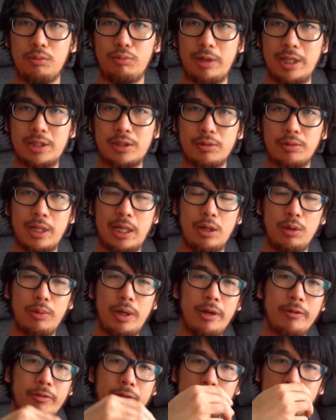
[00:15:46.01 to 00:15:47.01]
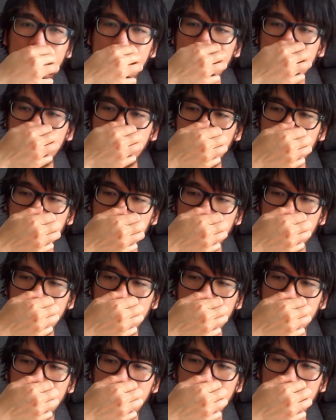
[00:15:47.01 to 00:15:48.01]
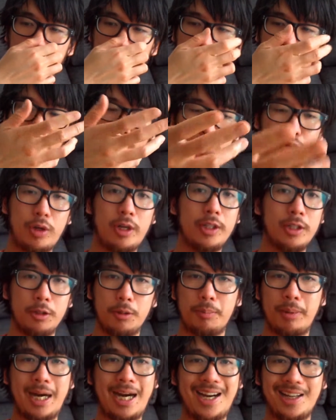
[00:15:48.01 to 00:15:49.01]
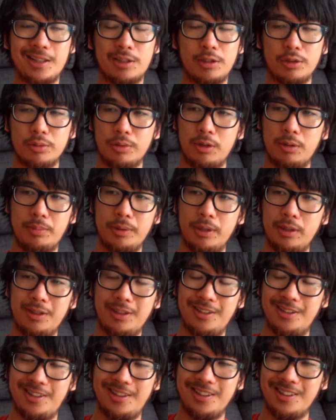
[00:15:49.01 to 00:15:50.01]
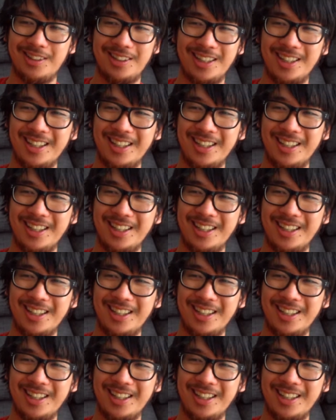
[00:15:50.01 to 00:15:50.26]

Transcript: wrestle that away from them? You know, I've tried in the past as well, but it